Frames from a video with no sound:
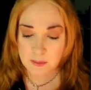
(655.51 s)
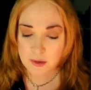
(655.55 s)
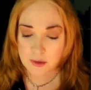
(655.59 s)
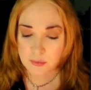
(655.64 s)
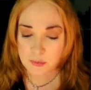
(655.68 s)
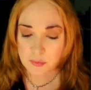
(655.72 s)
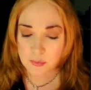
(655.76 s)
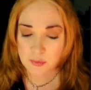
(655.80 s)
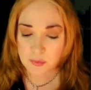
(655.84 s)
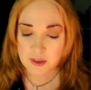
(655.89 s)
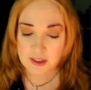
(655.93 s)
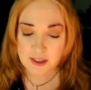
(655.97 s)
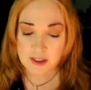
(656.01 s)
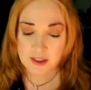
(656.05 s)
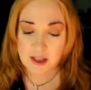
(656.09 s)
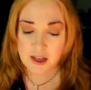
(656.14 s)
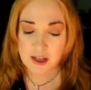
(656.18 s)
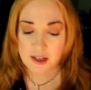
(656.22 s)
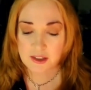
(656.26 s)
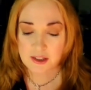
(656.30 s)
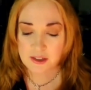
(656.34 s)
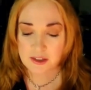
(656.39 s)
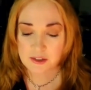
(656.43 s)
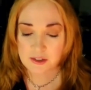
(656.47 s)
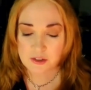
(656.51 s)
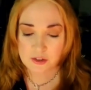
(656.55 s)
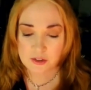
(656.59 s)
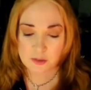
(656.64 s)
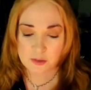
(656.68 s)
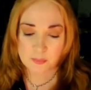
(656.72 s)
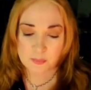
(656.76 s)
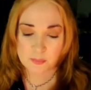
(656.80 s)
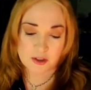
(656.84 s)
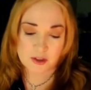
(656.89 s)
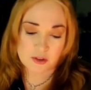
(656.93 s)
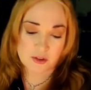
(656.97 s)
I really got into
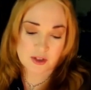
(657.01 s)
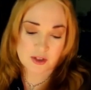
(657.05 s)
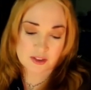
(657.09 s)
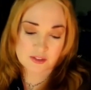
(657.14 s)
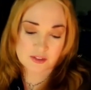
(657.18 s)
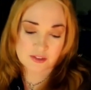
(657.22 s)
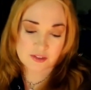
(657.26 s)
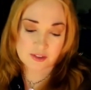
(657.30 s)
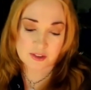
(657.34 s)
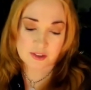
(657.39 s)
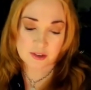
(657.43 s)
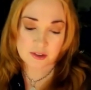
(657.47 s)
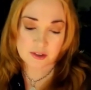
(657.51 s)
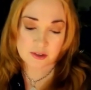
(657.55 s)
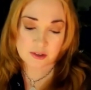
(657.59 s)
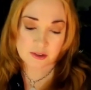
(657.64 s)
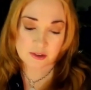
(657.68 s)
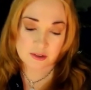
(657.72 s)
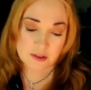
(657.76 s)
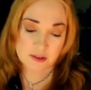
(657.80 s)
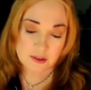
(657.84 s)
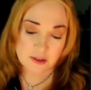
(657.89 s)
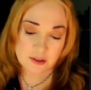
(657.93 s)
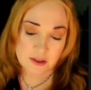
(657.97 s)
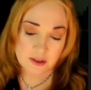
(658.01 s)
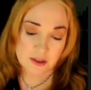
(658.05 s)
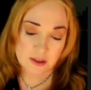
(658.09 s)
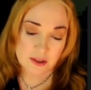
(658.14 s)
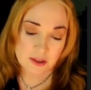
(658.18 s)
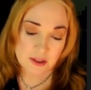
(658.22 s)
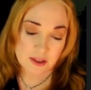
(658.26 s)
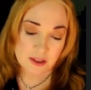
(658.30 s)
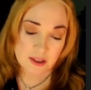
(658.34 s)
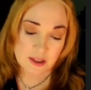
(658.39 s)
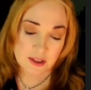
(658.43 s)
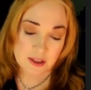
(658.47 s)
the punk rock scene
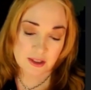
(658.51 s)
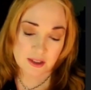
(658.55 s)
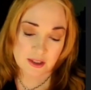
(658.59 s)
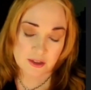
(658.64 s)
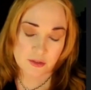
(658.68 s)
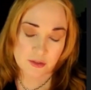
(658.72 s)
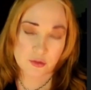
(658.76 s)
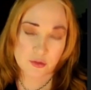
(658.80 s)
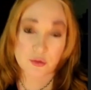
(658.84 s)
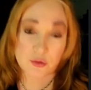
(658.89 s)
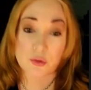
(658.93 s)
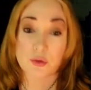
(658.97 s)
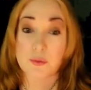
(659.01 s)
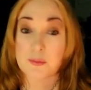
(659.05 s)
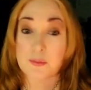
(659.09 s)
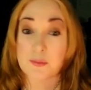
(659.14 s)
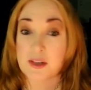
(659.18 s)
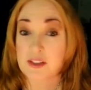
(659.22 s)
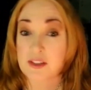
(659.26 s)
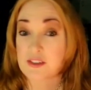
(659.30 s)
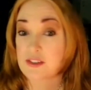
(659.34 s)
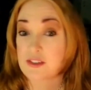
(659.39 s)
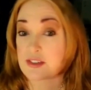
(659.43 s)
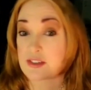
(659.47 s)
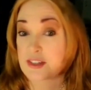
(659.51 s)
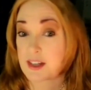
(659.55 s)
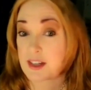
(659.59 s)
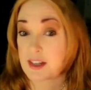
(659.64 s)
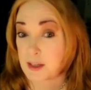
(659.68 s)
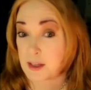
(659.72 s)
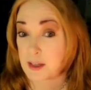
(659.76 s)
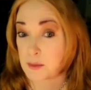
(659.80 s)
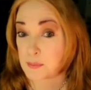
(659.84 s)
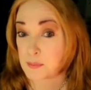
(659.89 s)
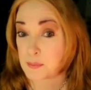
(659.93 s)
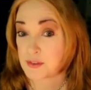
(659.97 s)
through
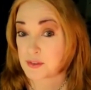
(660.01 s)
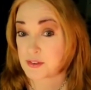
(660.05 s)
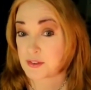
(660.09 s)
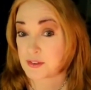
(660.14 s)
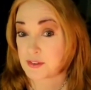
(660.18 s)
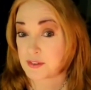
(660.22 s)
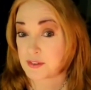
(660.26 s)
mixtapes,